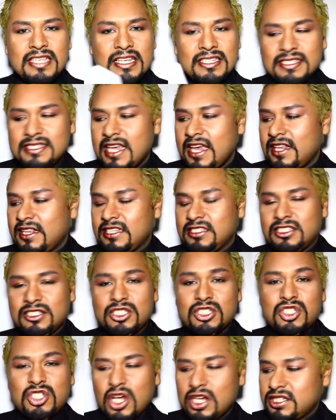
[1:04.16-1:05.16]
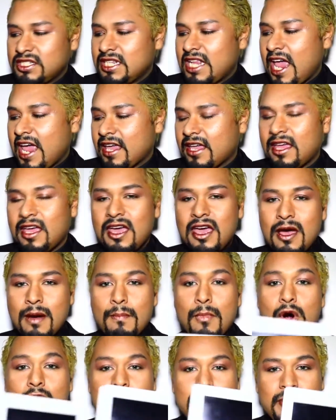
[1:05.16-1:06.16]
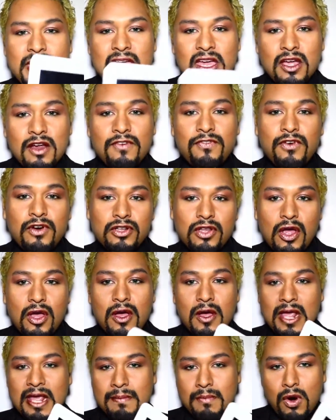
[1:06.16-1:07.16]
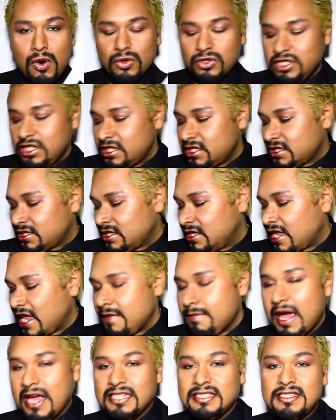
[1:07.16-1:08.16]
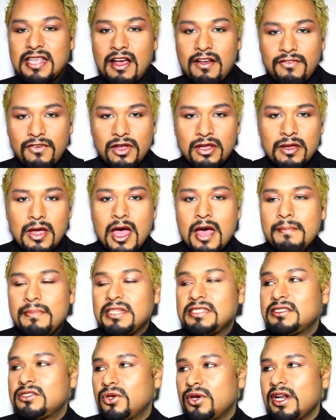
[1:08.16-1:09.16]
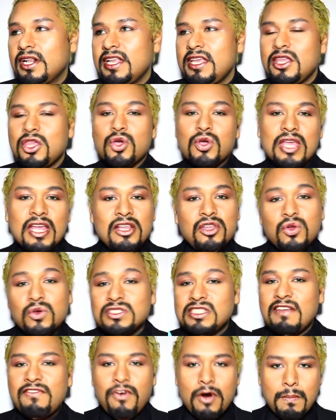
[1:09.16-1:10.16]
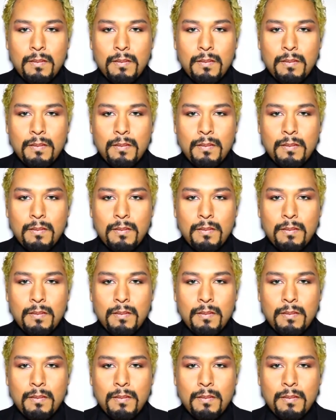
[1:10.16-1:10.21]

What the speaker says: I said it's just like more bigger for the emojis than my cell phone, but it's totally, you can use it for